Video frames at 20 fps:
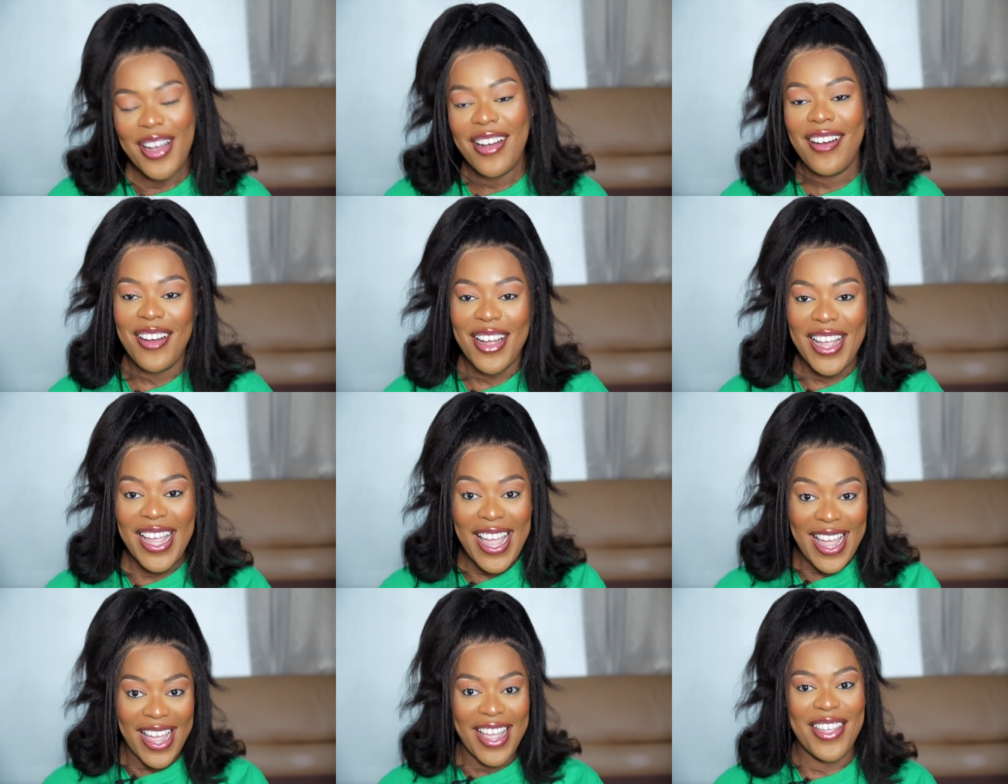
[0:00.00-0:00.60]

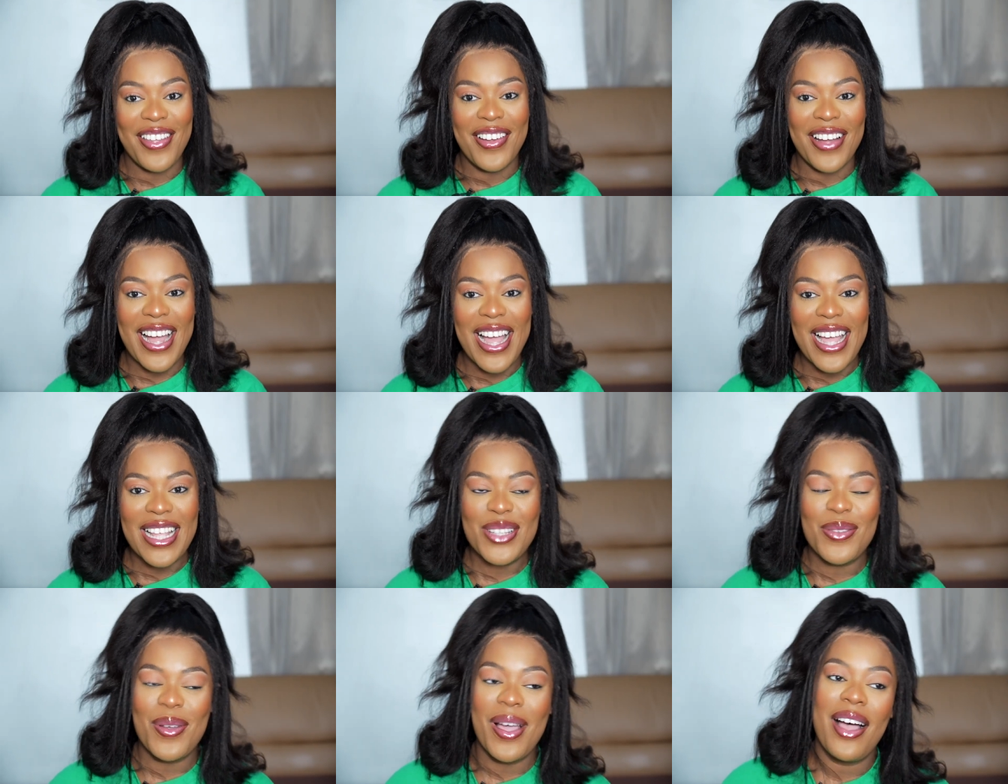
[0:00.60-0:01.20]
Okay, you
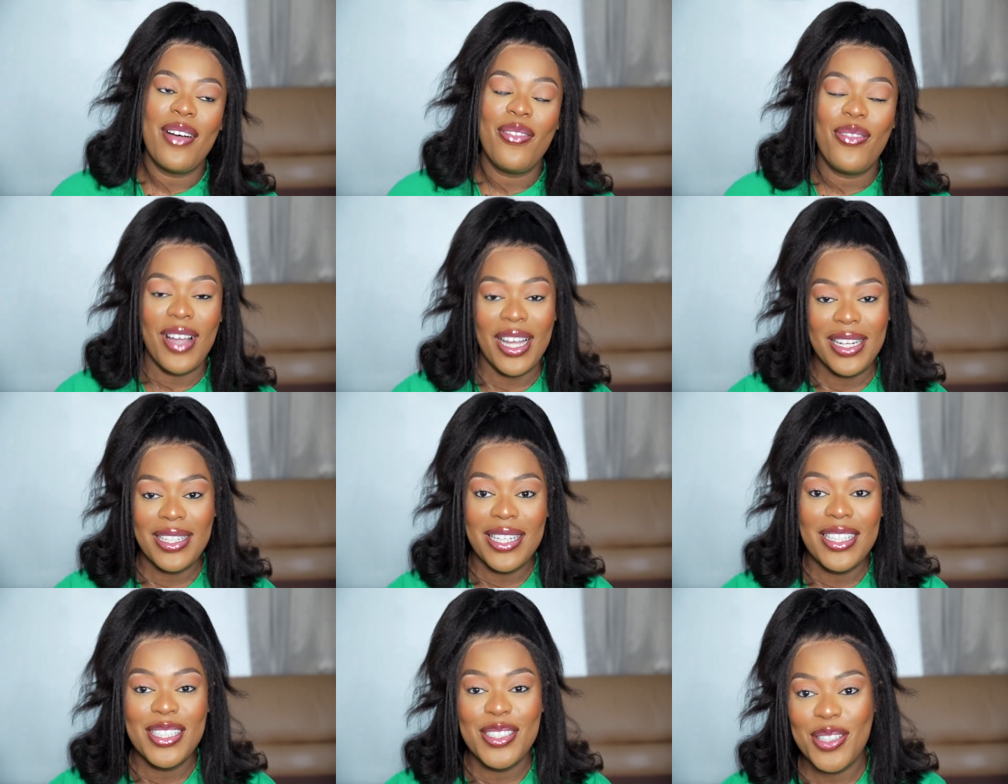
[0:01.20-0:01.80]
guys, we are
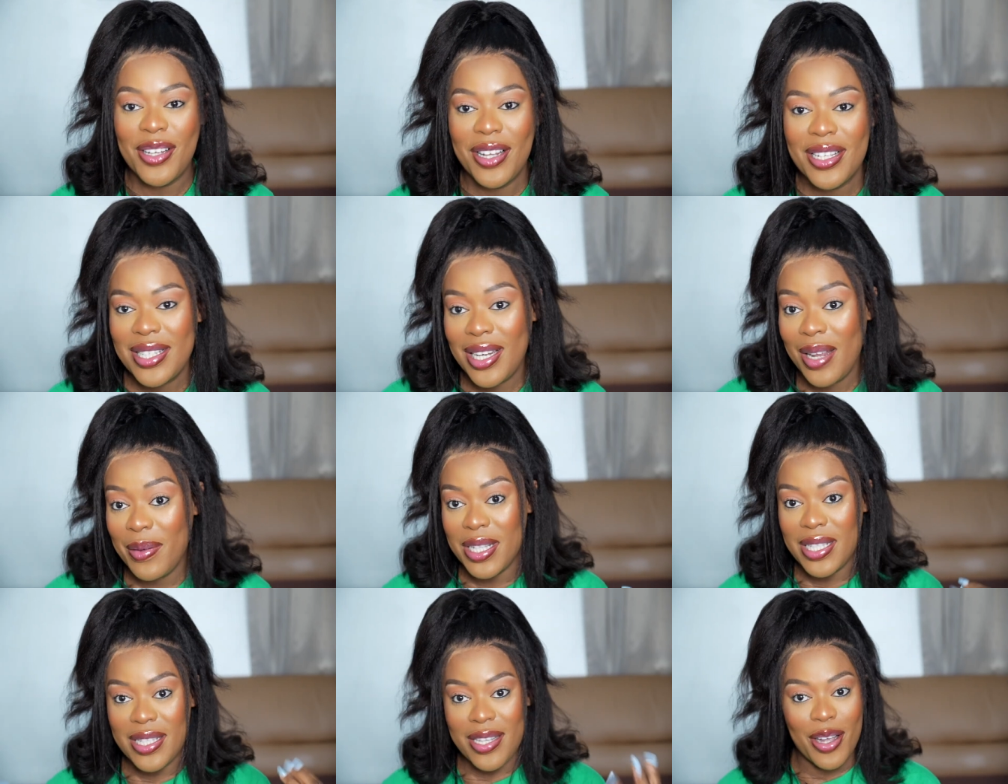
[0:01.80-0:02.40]
finally done. So
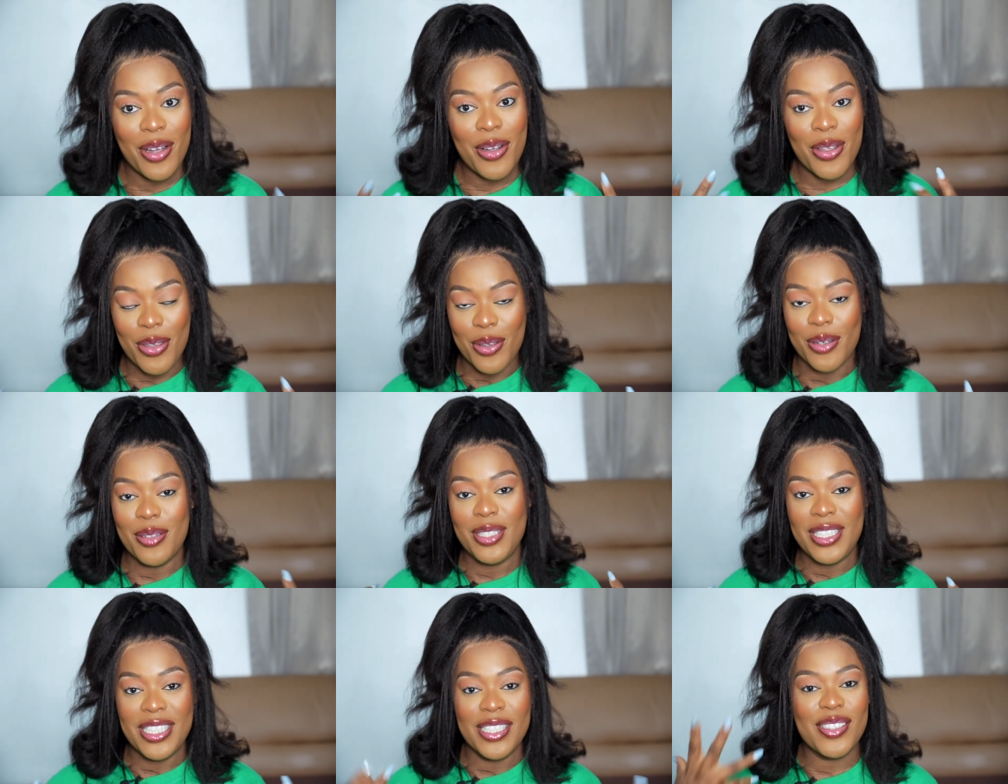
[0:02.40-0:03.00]
let me tell
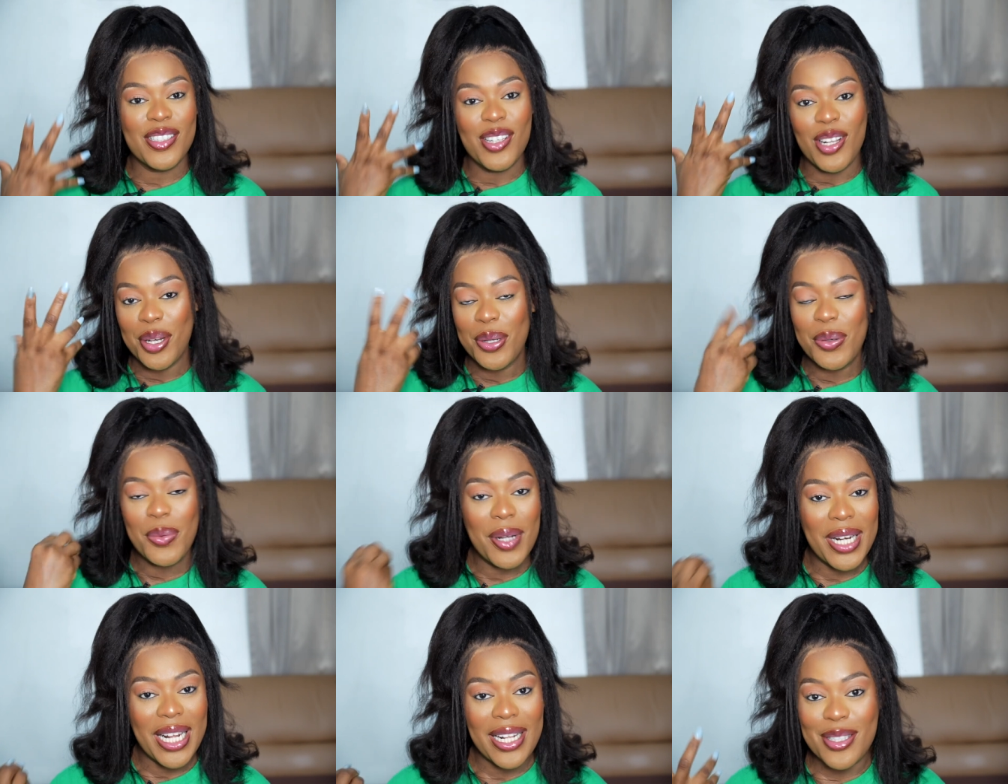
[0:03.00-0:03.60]
you, this glue
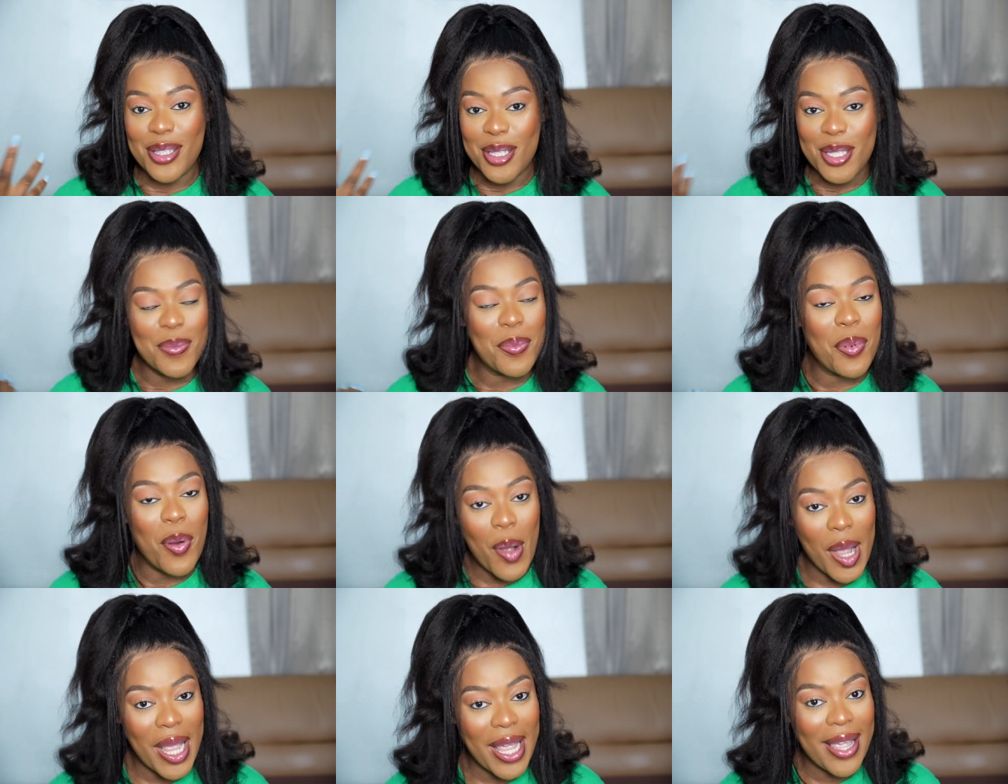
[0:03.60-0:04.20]
wanted to
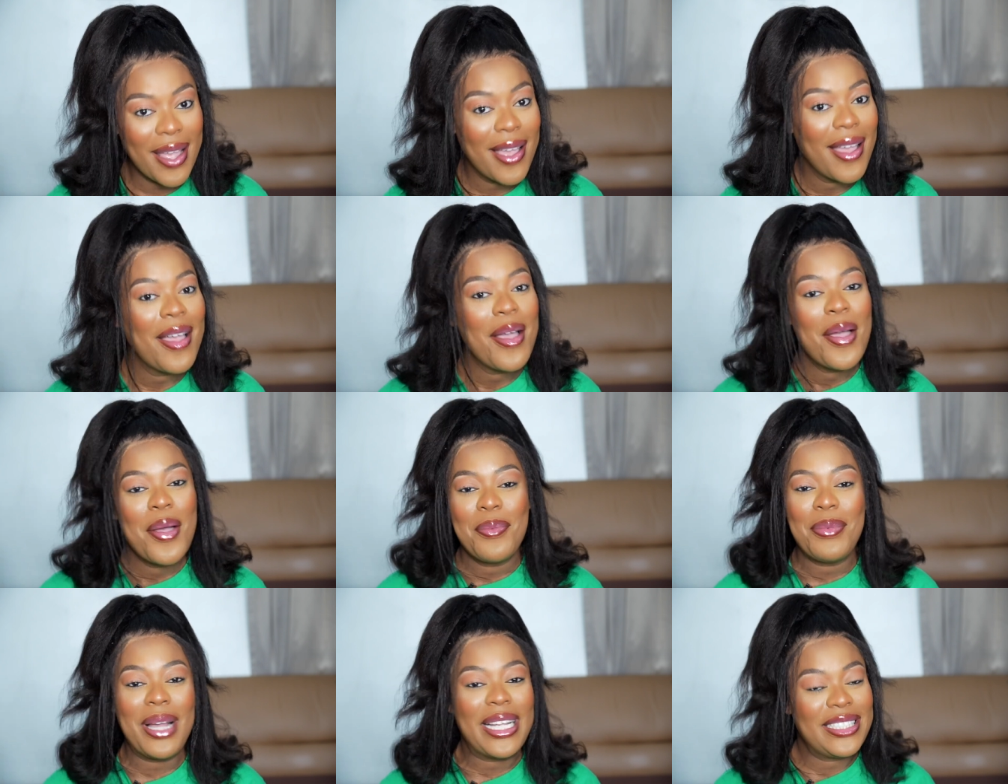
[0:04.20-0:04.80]
spoil
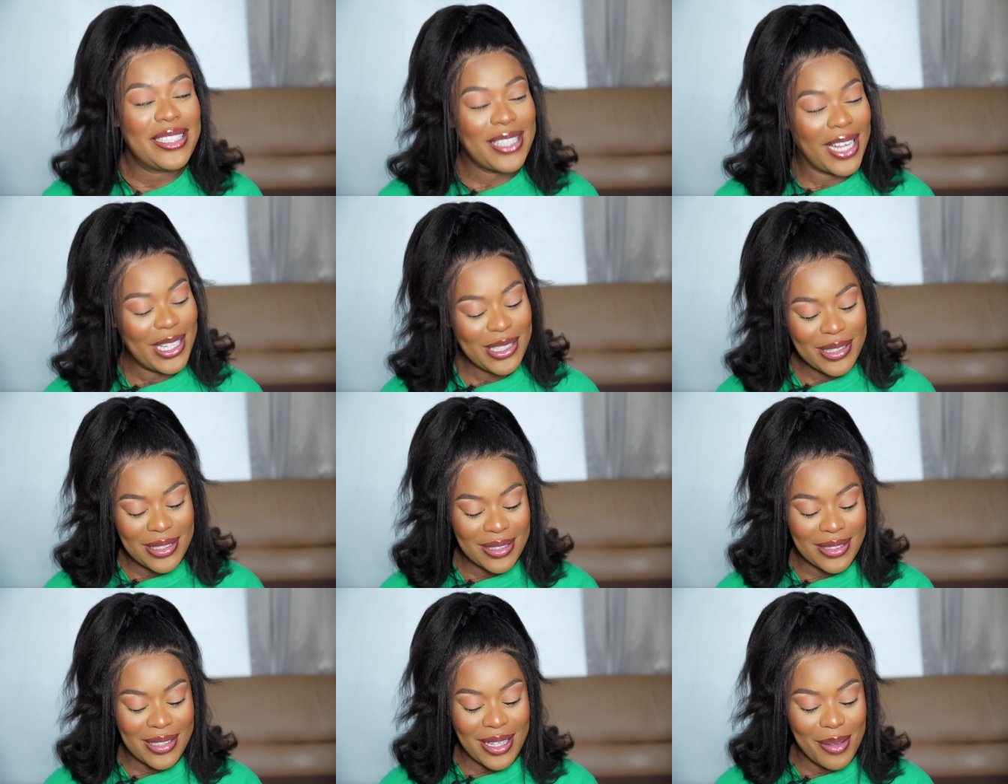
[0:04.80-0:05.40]
my shine
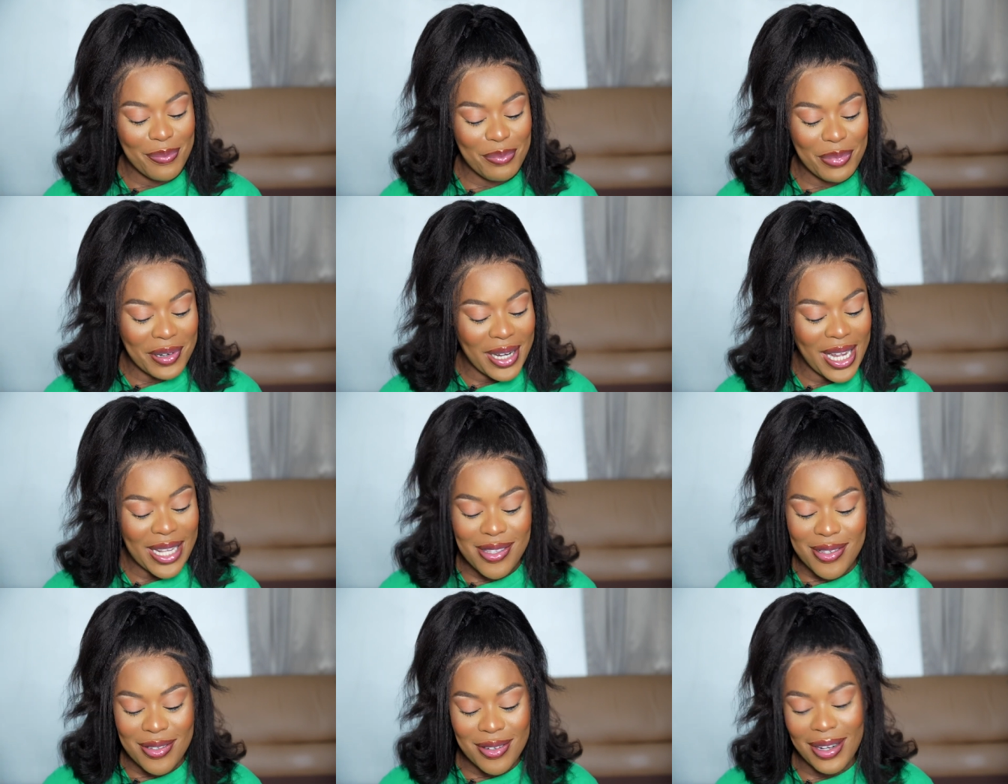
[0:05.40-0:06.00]
today, but
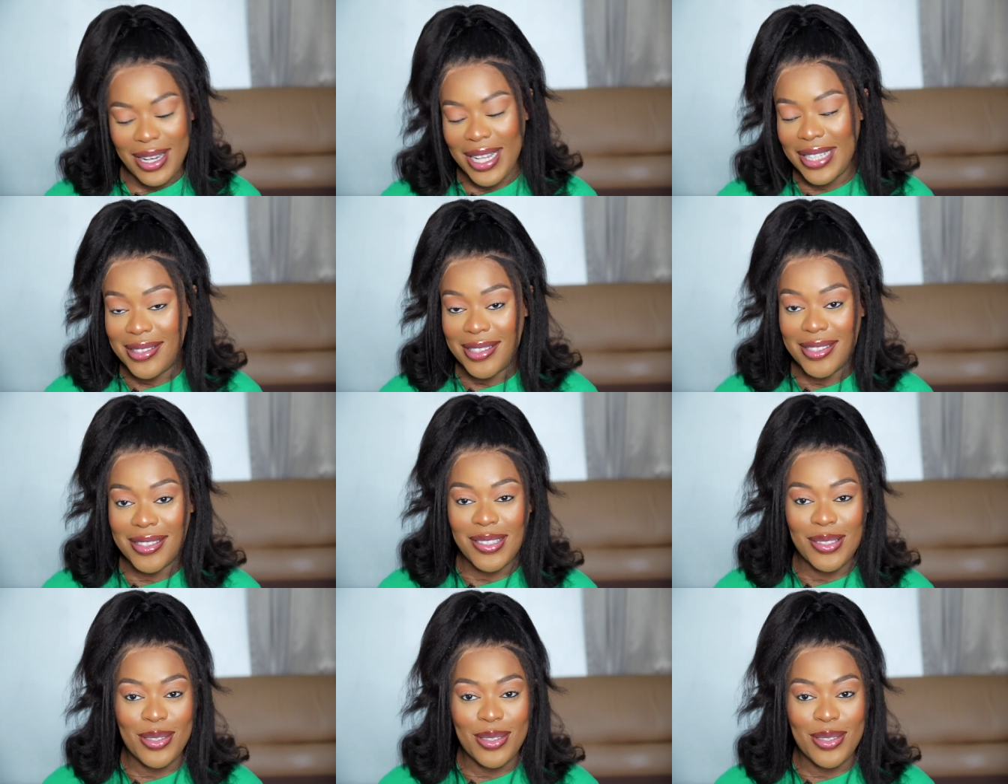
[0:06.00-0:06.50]
I did not let it.